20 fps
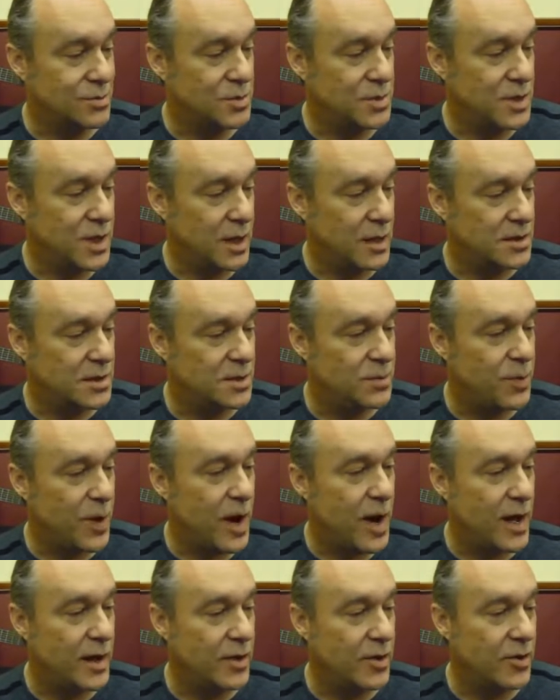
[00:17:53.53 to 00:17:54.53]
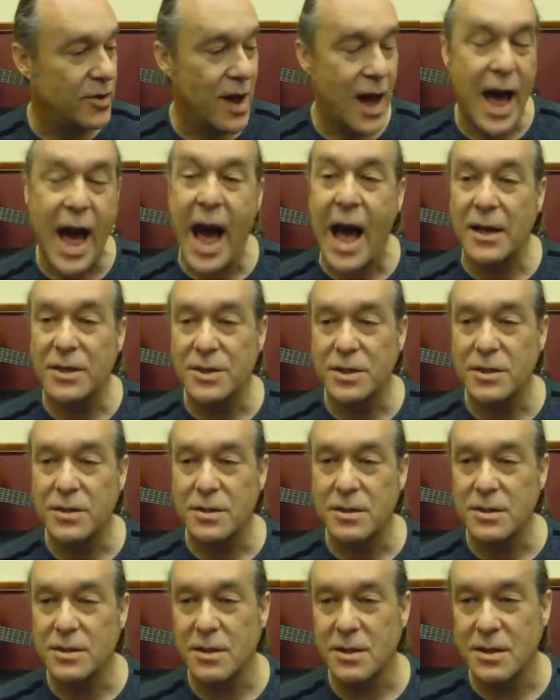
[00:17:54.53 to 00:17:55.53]
judged by your
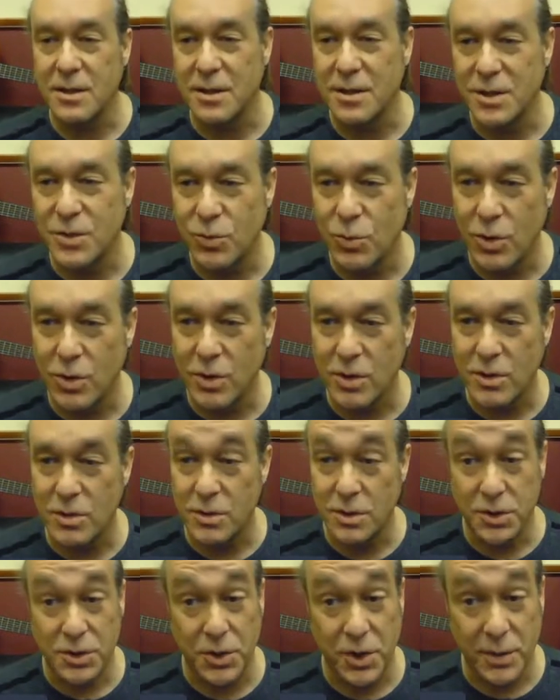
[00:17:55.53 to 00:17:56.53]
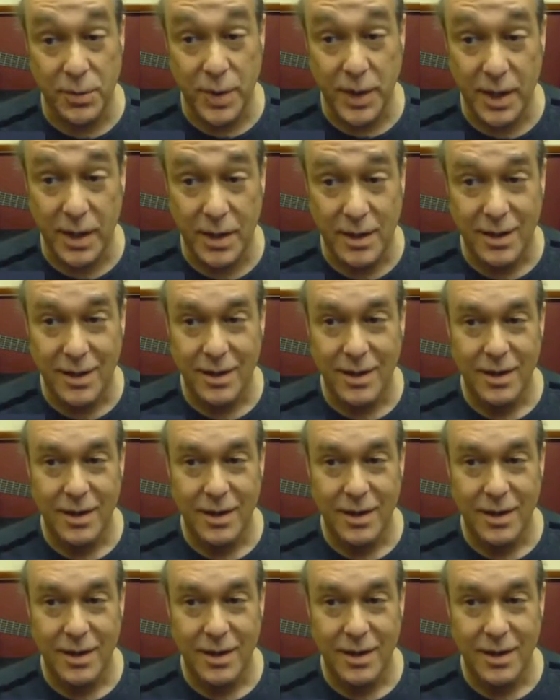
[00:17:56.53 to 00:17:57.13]
actions in this world, should be.